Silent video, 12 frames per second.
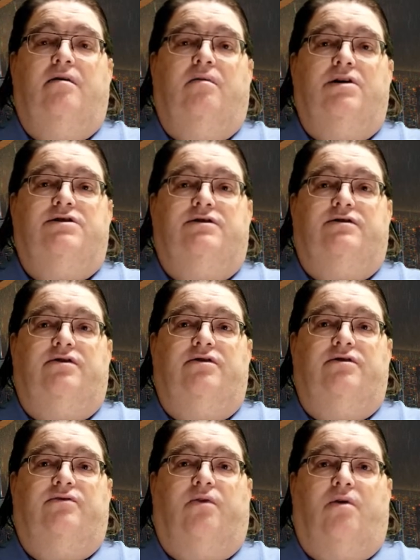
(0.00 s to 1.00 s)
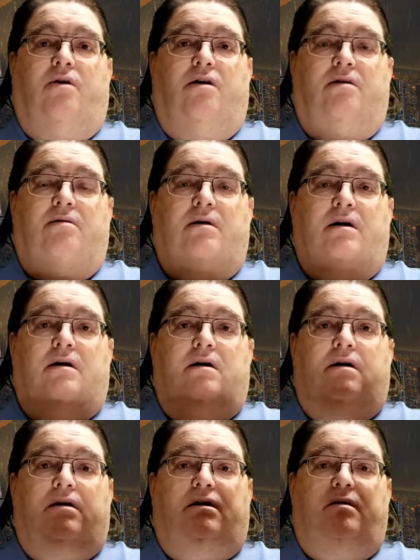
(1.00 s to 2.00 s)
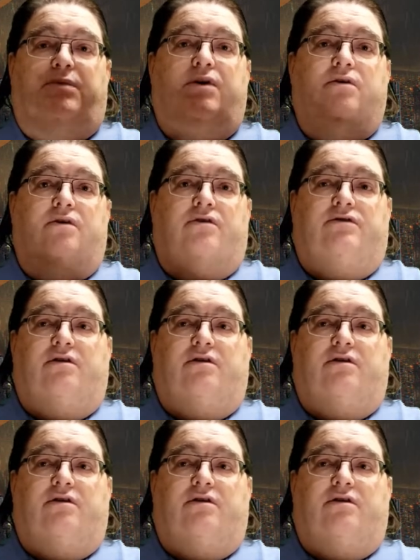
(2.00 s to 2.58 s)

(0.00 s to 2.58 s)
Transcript: which is used for computers.